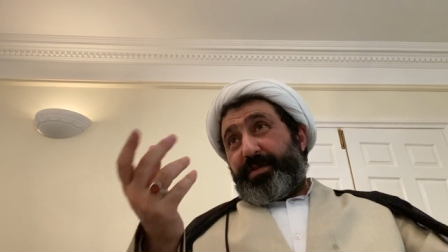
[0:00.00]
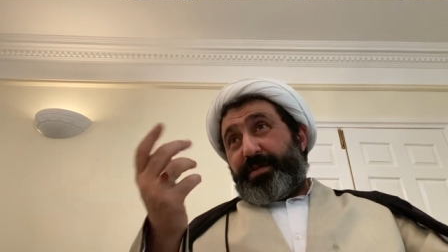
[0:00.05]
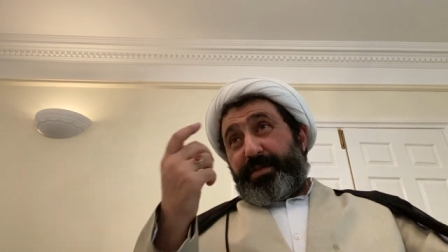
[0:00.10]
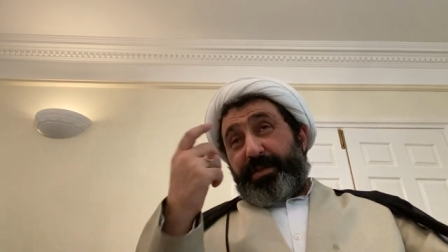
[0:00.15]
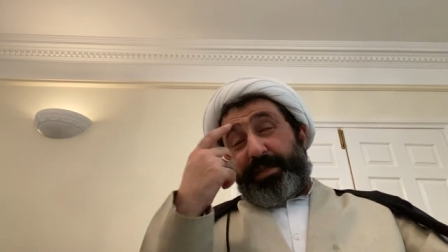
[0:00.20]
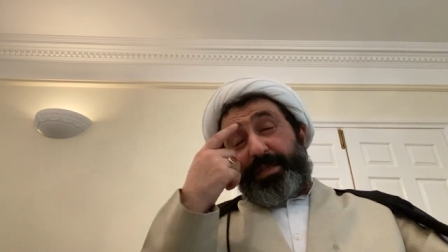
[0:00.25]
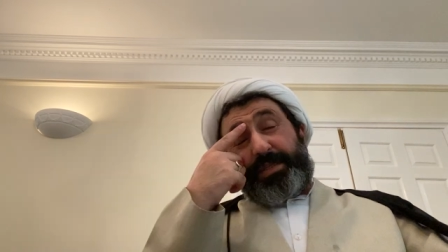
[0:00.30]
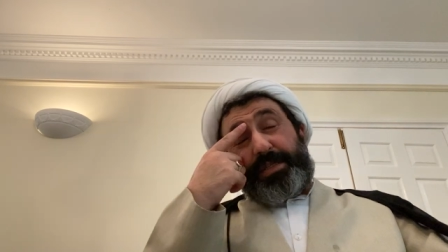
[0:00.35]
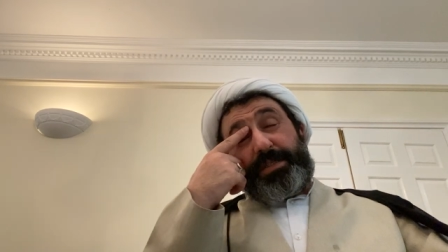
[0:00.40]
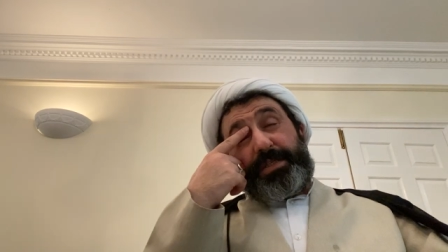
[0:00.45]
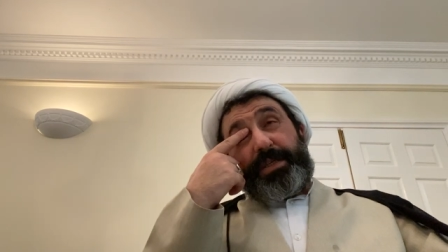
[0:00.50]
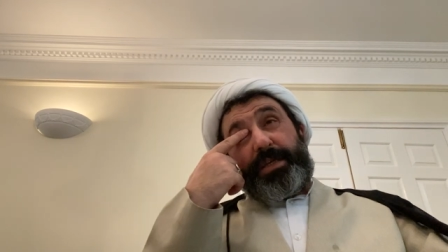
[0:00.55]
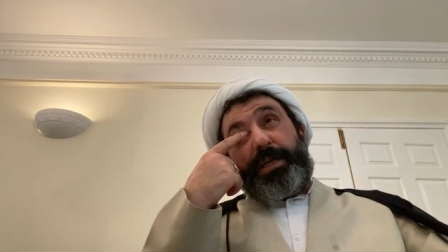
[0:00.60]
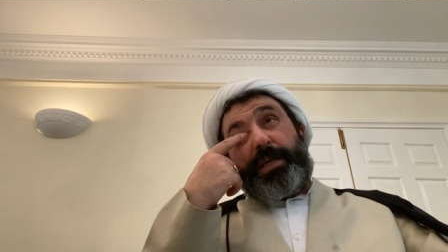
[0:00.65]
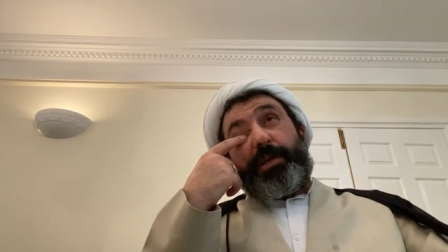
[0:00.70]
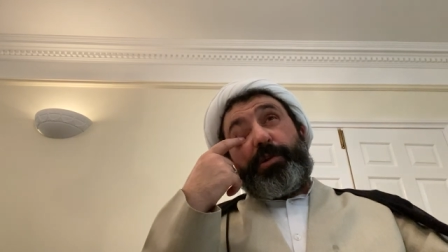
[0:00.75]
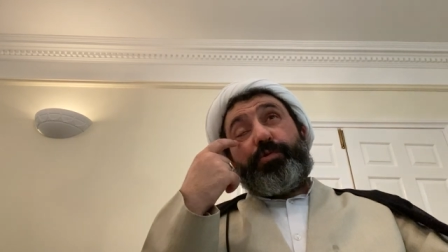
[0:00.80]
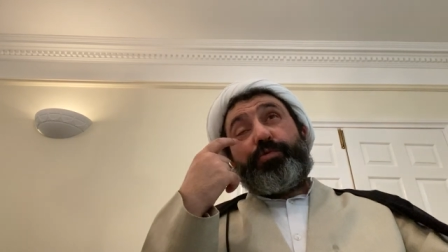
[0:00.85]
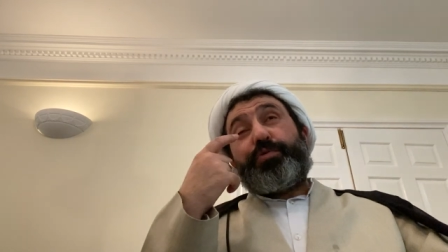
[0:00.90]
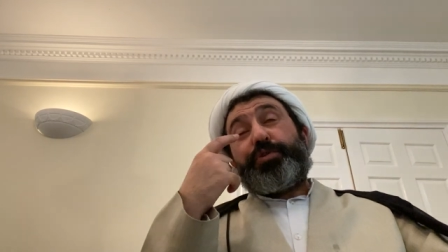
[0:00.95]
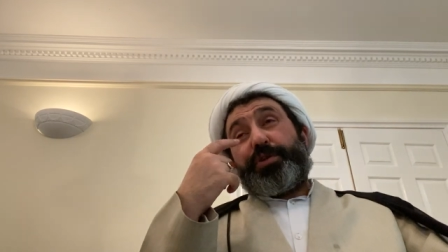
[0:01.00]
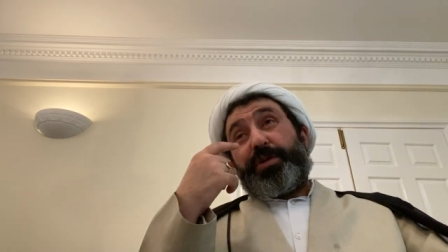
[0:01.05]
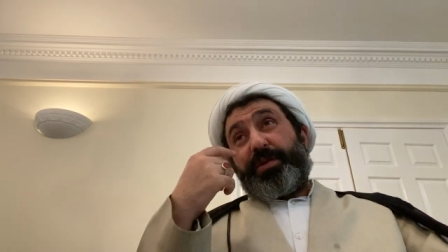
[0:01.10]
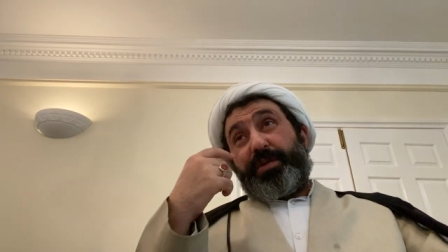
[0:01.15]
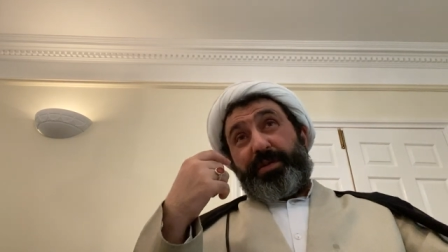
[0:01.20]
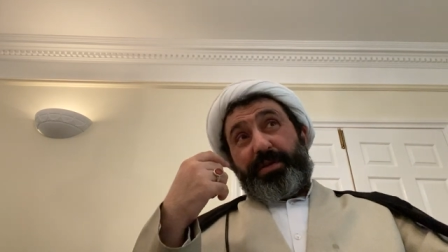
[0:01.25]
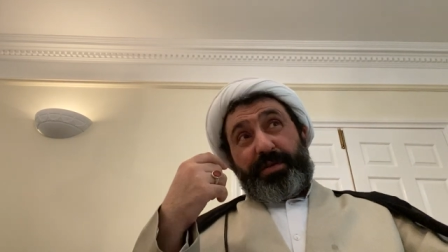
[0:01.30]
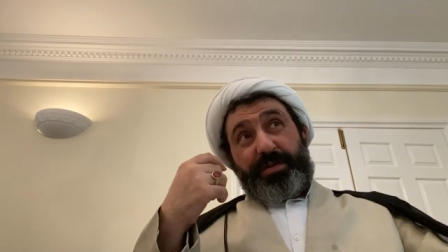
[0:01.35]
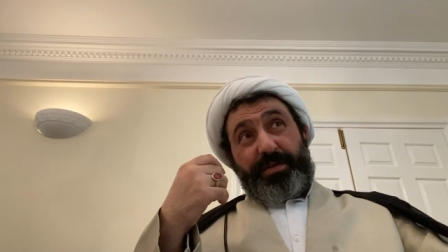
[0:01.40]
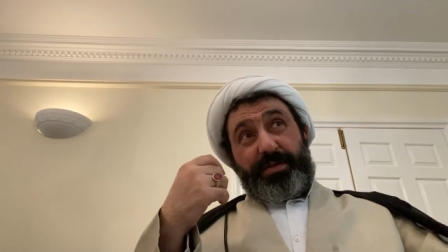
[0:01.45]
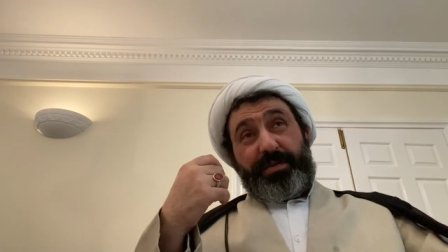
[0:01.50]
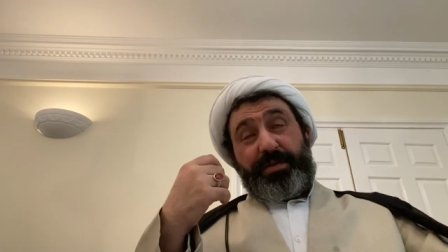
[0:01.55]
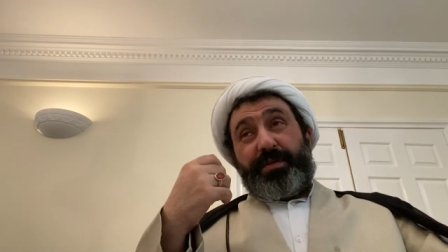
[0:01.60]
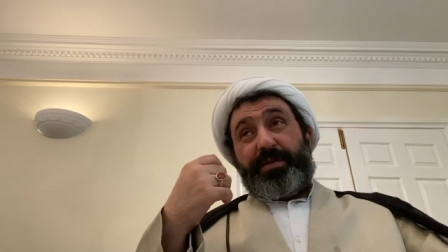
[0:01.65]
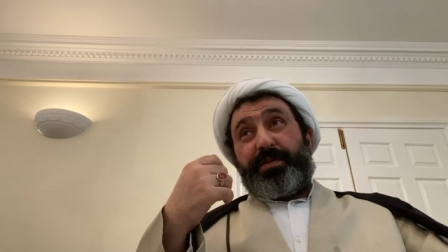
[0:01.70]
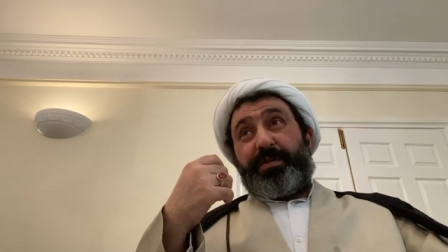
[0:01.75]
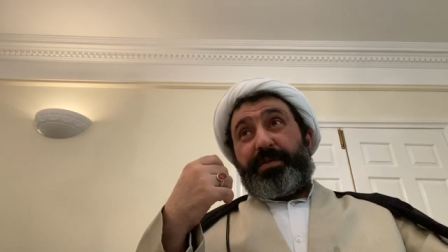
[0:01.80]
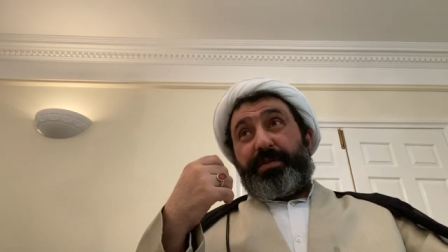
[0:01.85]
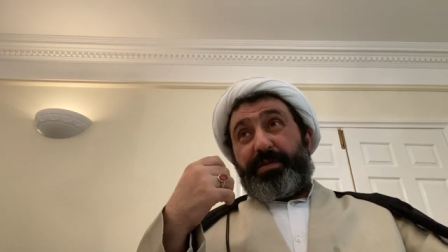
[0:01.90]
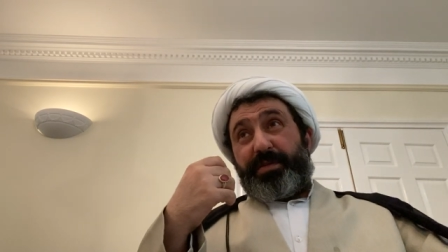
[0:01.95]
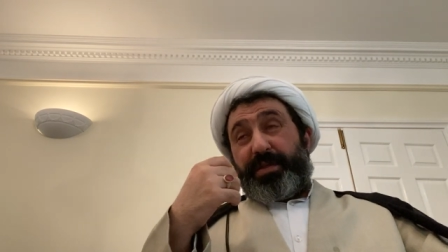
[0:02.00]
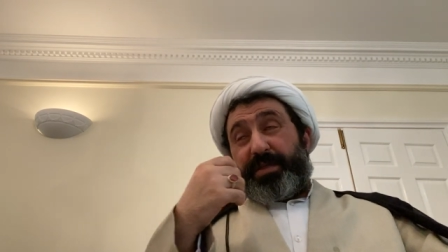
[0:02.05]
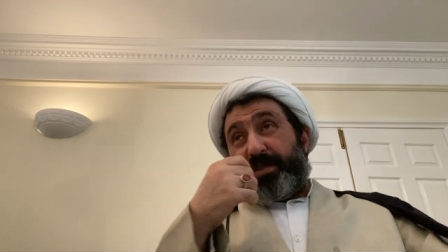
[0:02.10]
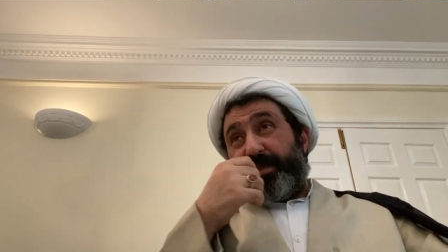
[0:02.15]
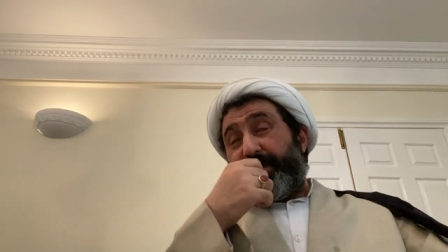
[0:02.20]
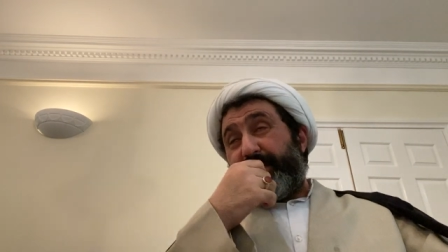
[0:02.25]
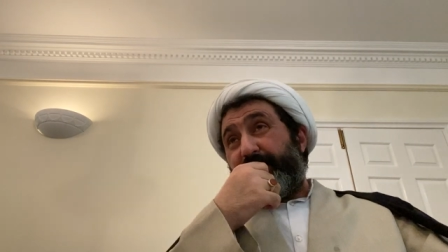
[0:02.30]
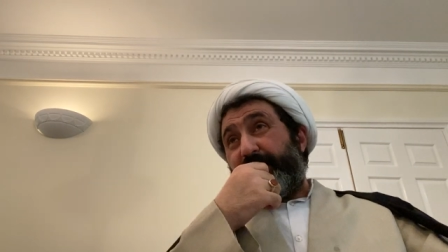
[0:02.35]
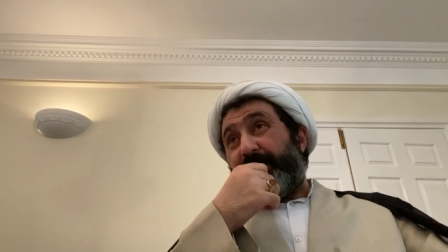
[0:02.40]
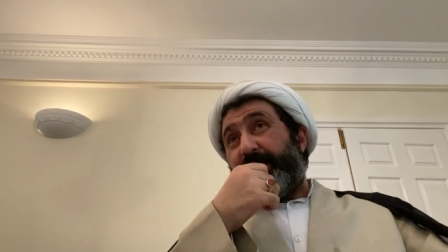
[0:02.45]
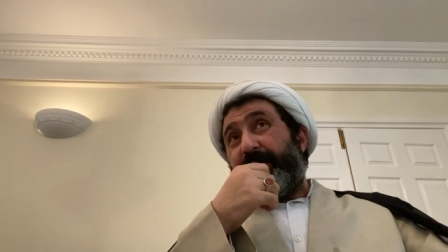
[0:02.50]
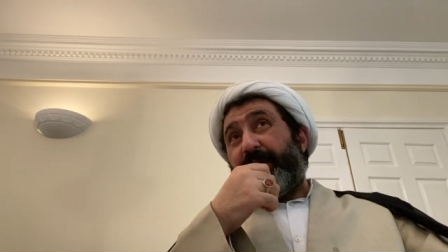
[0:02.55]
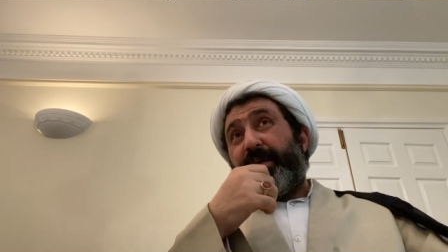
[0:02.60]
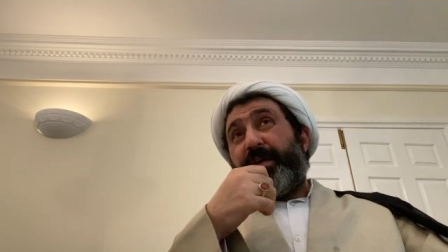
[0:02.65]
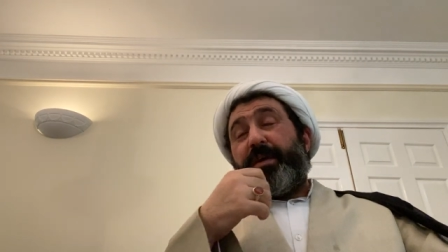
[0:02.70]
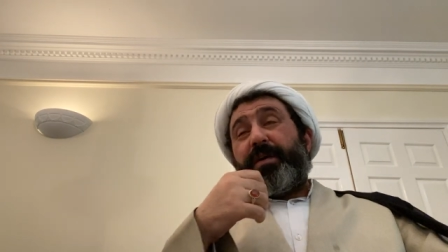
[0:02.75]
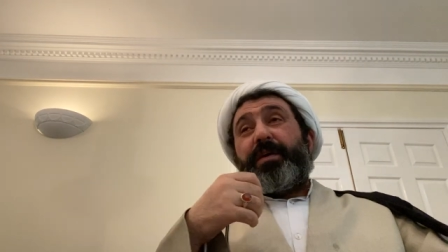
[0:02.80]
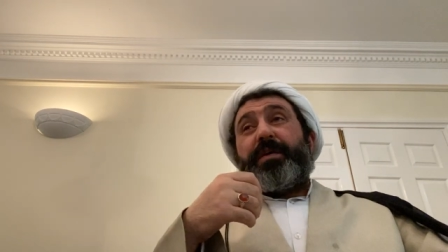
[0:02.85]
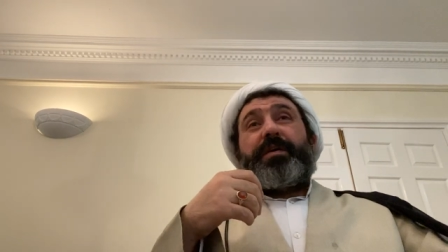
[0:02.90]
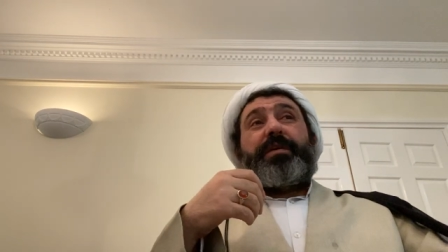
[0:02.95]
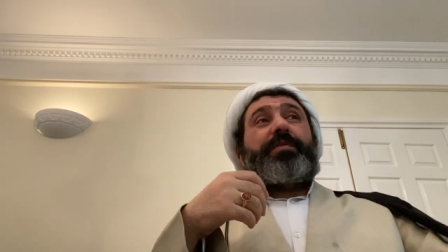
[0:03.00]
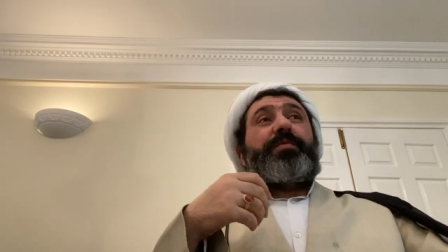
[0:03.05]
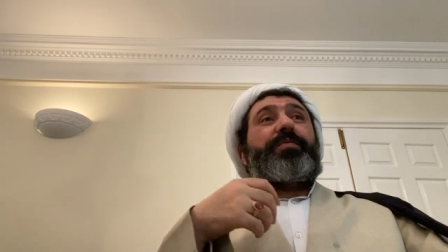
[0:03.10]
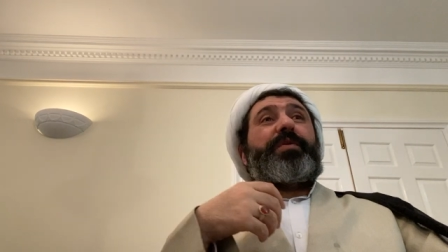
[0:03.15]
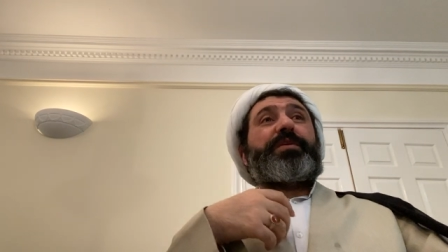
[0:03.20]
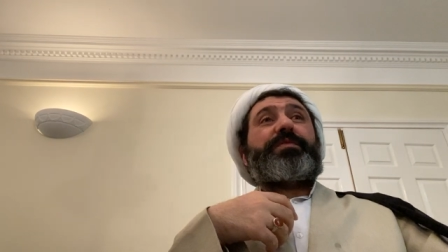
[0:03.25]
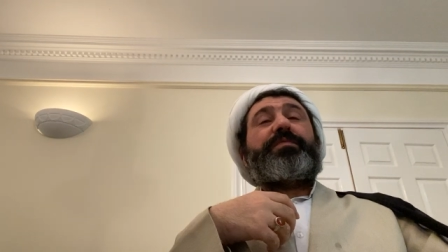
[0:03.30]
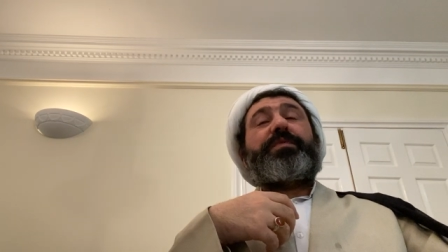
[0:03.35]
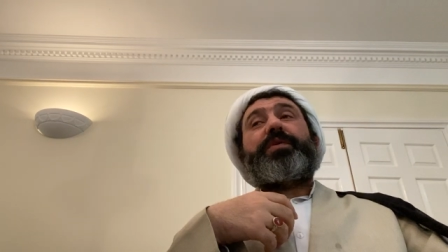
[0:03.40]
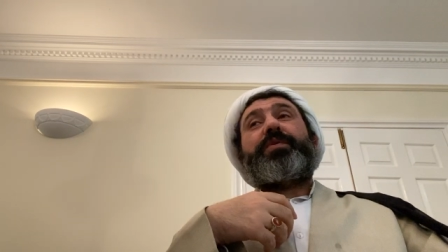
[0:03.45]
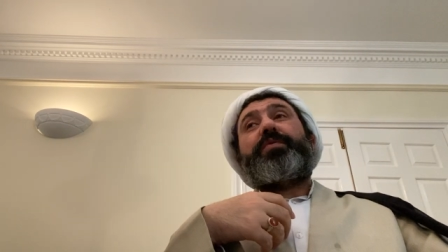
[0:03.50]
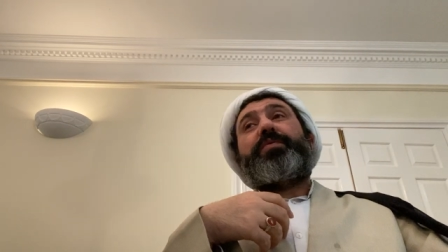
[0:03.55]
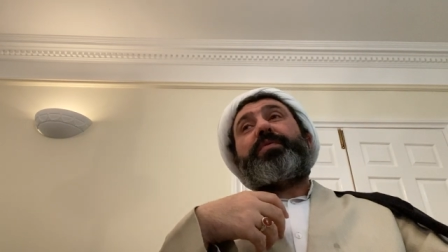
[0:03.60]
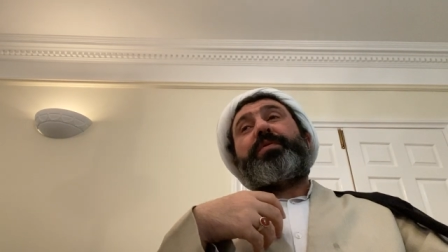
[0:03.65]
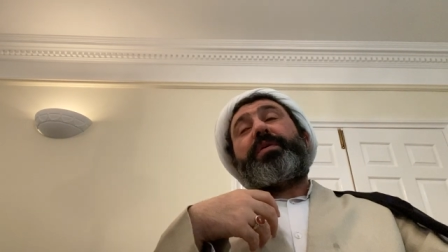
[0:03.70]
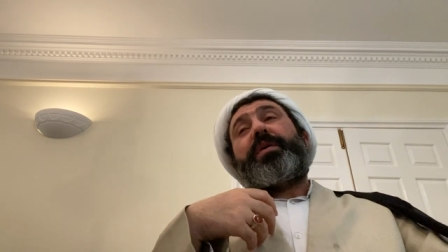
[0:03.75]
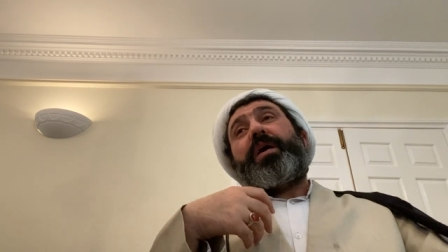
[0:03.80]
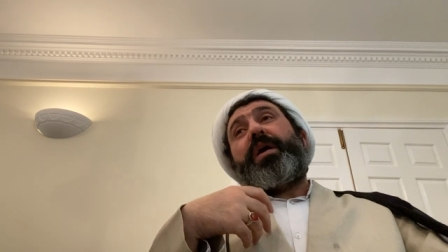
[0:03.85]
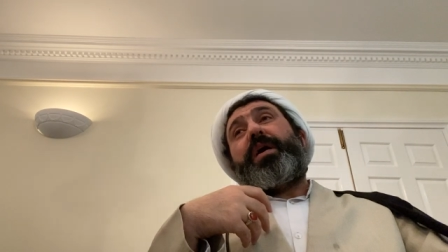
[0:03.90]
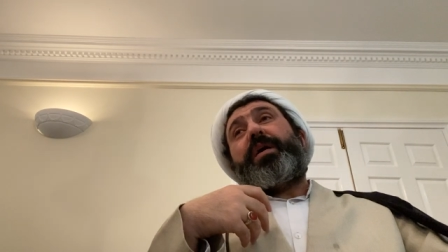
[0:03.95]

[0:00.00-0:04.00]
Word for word: This is illusion. This is what we call